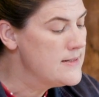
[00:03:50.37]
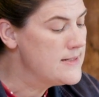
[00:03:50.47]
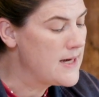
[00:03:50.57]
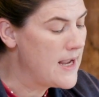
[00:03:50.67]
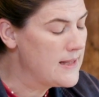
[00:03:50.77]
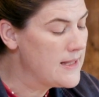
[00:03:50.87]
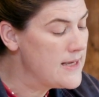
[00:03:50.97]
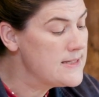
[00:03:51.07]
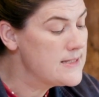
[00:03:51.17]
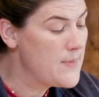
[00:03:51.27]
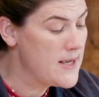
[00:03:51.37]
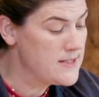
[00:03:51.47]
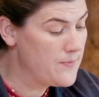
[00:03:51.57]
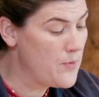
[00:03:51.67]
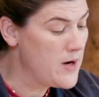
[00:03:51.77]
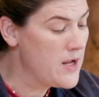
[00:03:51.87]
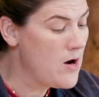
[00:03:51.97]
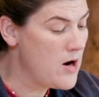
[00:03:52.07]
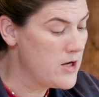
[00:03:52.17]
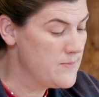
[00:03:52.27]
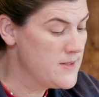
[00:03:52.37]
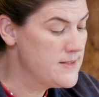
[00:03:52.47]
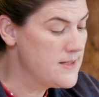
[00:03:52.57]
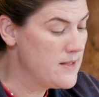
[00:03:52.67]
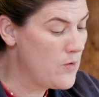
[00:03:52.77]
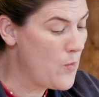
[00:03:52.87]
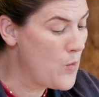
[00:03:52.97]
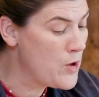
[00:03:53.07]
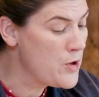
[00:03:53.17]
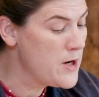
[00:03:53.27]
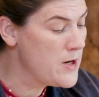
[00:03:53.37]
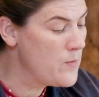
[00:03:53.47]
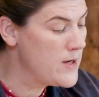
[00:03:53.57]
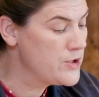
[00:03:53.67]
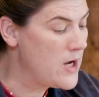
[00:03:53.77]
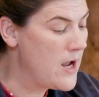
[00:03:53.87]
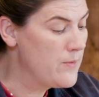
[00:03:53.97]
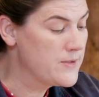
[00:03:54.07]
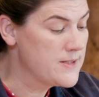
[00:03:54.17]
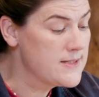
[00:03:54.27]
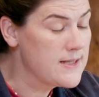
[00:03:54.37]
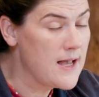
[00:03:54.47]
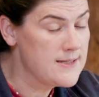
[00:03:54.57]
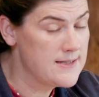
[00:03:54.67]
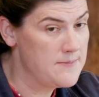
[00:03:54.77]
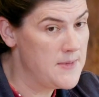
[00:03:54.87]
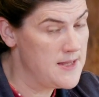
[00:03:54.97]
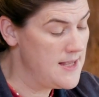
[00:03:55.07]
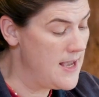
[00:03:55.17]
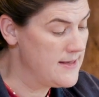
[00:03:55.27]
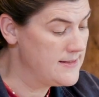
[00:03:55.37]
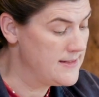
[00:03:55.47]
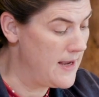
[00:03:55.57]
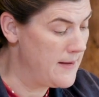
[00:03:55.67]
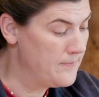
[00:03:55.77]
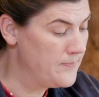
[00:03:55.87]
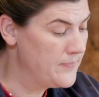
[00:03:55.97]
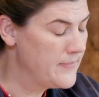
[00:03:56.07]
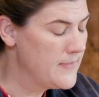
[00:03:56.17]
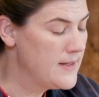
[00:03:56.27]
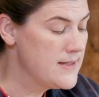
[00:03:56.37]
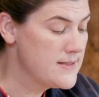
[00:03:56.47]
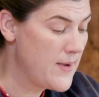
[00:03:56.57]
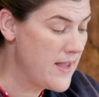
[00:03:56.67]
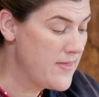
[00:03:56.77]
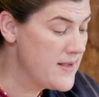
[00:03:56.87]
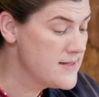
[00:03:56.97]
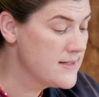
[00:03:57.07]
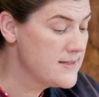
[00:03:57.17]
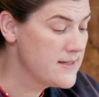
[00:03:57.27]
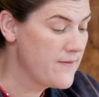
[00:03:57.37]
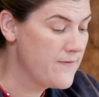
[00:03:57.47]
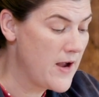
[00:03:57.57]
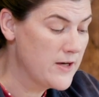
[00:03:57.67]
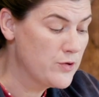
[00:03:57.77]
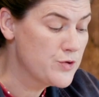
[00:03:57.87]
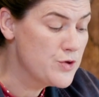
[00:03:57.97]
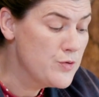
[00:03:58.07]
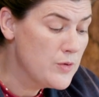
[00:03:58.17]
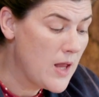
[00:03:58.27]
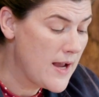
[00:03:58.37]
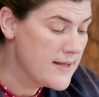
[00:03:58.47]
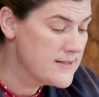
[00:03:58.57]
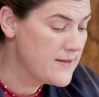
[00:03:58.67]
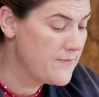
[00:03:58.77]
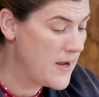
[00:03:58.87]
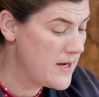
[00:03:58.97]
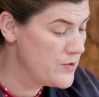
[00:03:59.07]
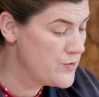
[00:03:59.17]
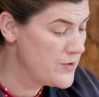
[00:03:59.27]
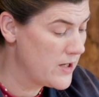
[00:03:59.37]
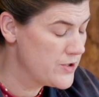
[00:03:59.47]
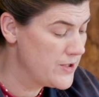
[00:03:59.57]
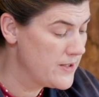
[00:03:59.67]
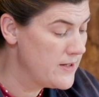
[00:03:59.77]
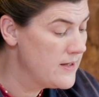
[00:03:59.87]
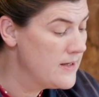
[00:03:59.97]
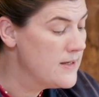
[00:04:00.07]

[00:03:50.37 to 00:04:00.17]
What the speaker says: Did I list my supporting arguments in the order in which I will discuss them in the essay? Is my thesis in the final 2 lines of my introduction?